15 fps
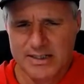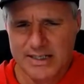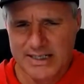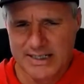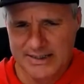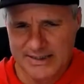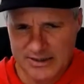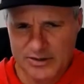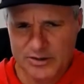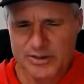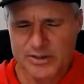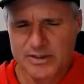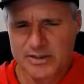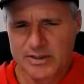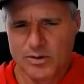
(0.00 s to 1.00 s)
And this
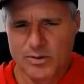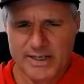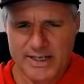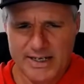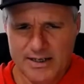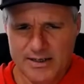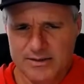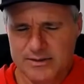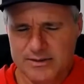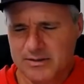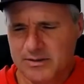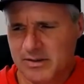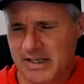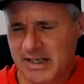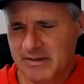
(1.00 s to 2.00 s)
year, going out,
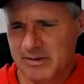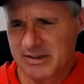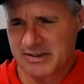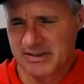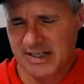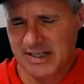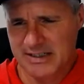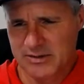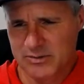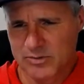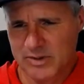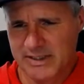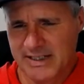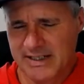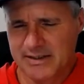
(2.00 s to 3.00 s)
you have this nice
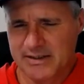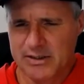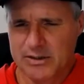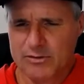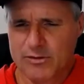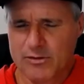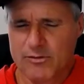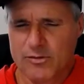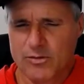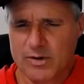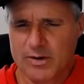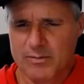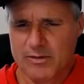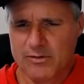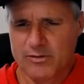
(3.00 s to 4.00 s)
run downhill for
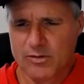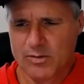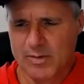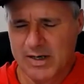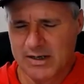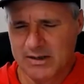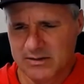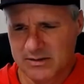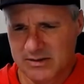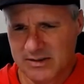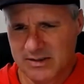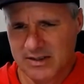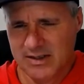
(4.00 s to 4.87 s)
4 miles.